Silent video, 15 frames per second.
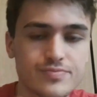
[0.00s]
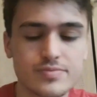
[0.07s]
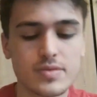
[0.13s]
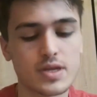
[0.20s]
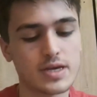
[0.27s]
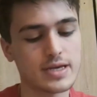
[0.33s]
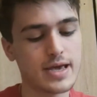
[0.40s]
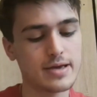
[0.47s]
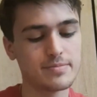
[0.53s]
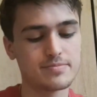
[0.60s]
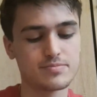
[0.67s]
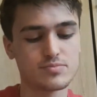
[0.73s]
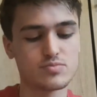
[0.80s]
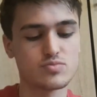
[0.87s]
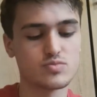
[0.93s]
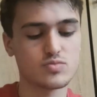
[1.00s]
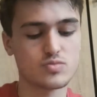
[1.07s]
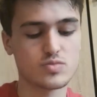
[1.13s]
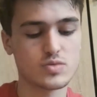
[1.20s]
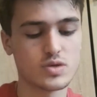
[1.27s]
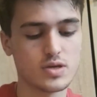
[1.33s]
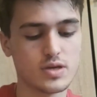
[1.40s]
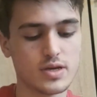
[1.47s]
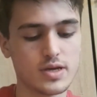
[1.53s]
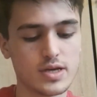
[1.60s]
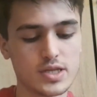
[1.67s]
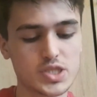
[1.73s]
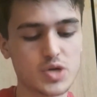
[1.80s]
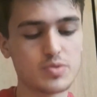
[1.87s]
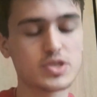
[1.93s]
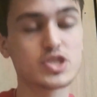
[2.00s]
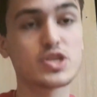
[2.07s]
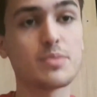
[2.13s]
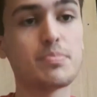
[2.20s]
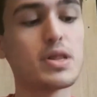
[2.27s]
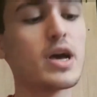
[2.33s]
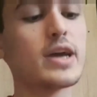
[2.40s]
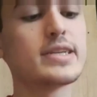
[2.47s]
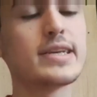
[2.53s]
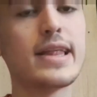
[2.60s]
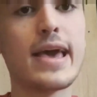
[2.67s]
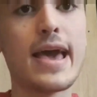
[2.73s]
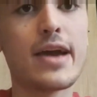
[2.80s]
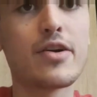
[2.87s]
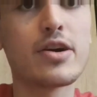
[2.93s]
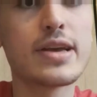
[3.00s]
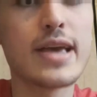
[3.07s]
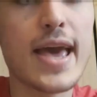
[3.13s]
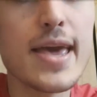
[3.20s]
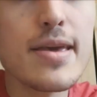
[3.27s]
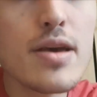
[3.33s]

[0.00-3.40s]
Okay, so we just apply it to the hair, okay?